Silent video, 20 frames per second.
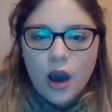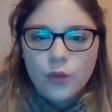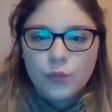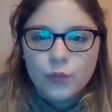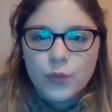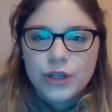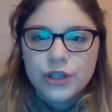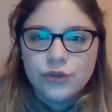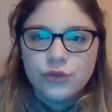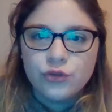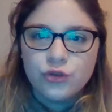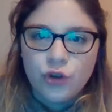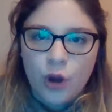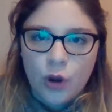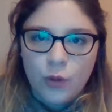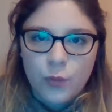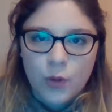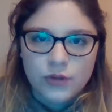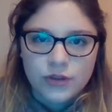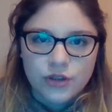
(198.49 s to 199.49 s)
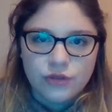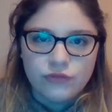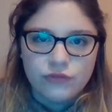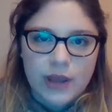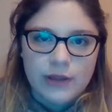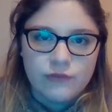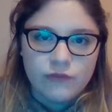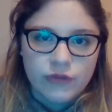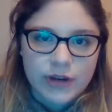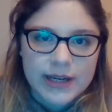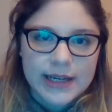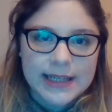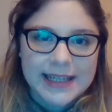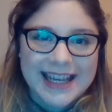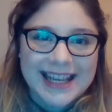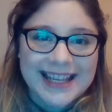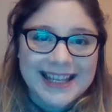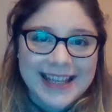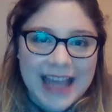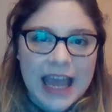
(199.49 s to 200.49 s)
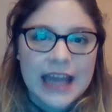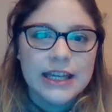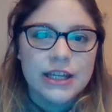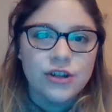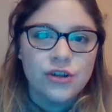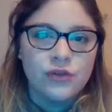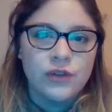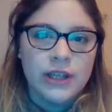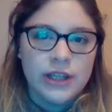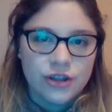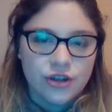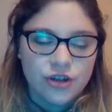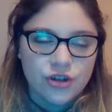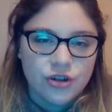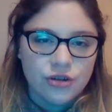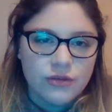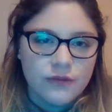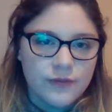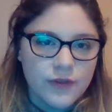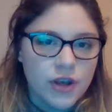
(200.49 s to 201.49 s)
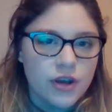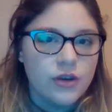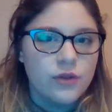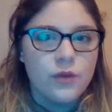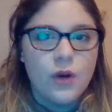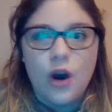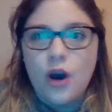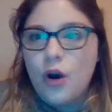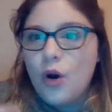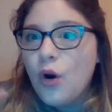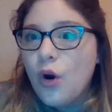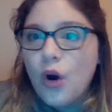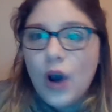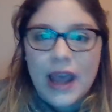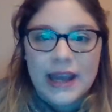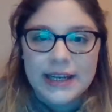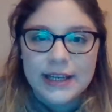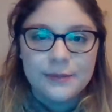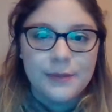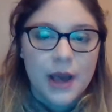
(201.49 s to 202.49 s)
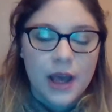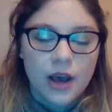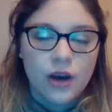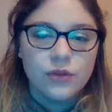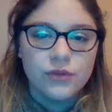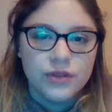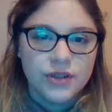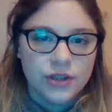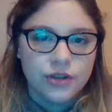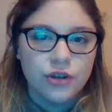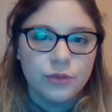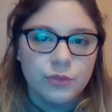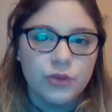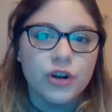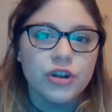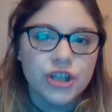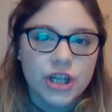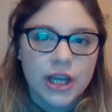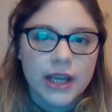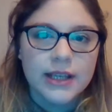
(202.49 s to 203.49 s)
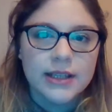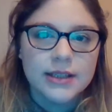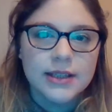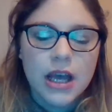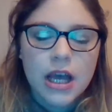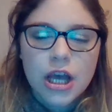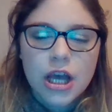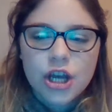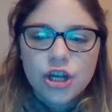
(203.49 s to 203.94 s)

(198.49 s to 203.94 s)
we do not want to then read it again in your literature review or anywhere else in your project.